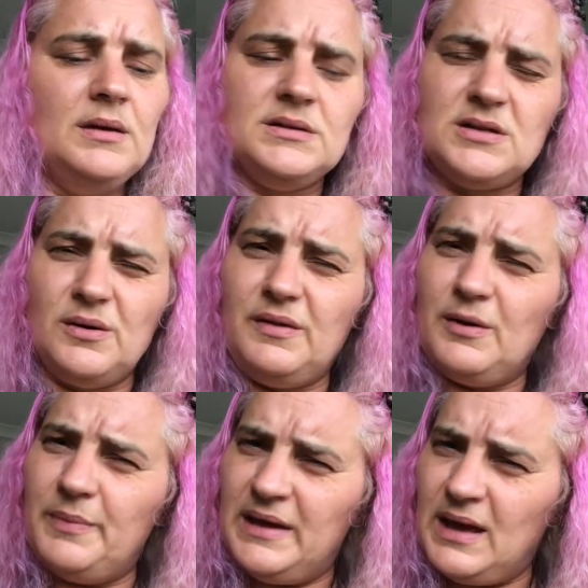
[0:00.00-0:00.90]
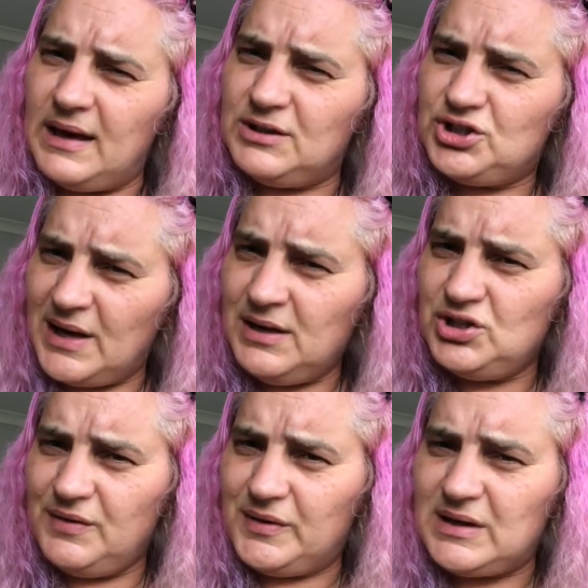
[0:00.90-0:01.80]
So there'll be a challenge
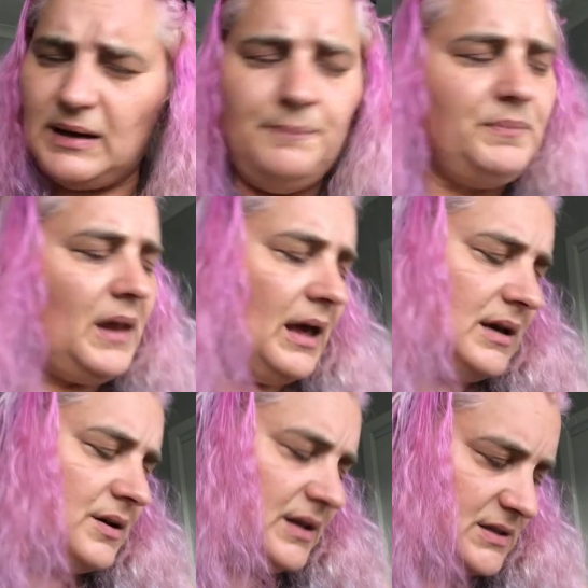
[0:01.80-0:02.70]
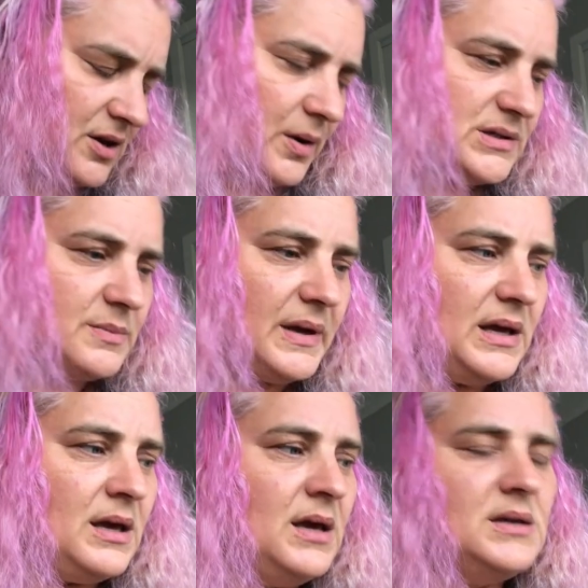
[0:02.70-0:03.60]
every day, and there's going to
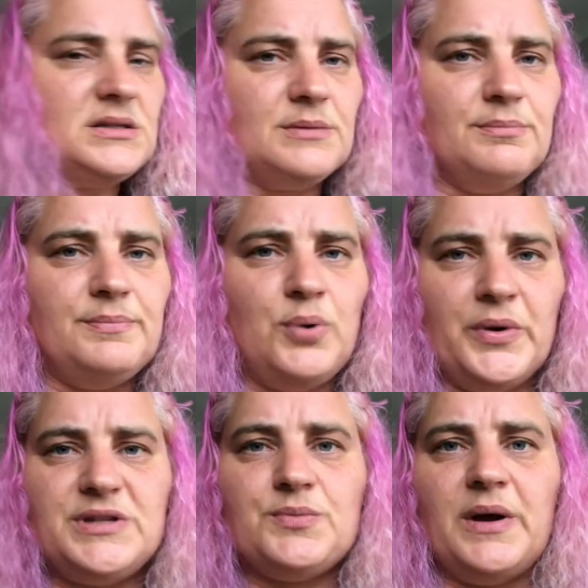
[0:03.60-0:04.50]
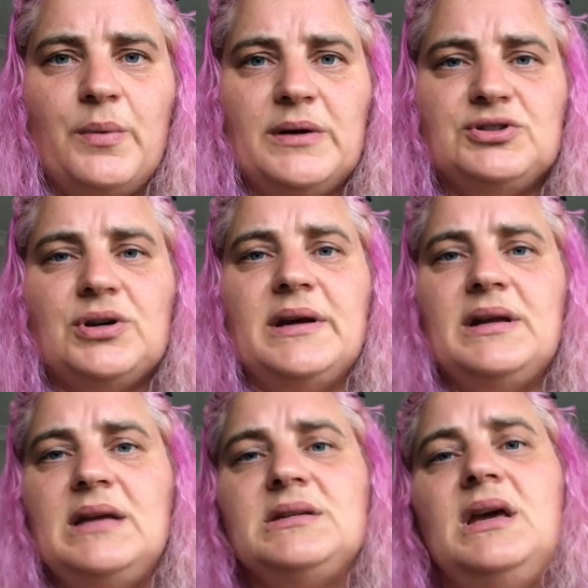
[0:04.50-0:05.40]
be some points we'll try and
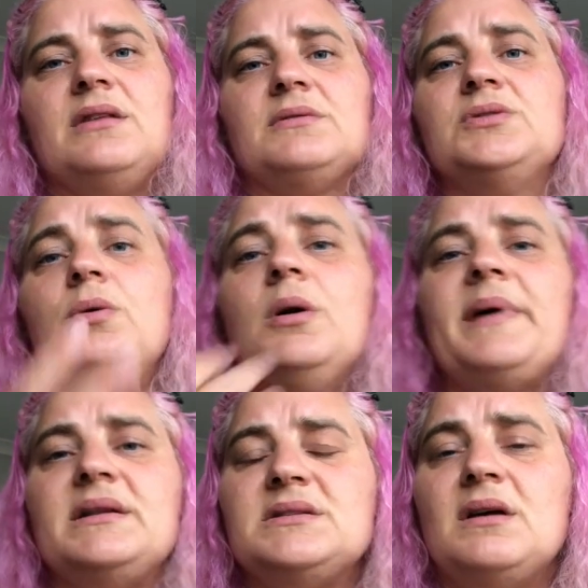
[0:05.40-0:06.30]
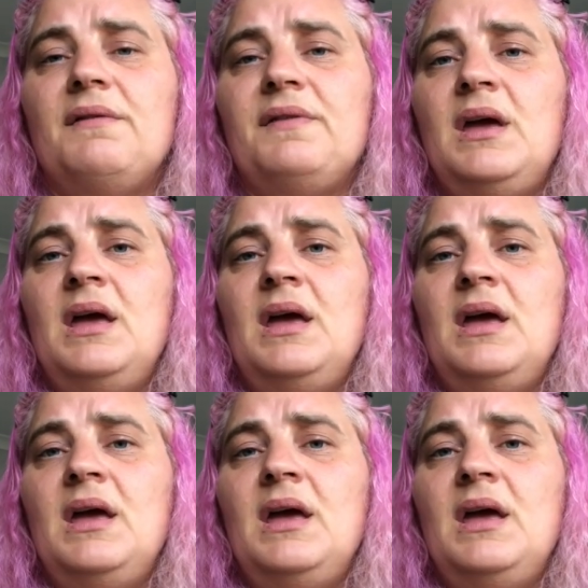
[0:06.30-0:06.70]
get together and talk about stuff.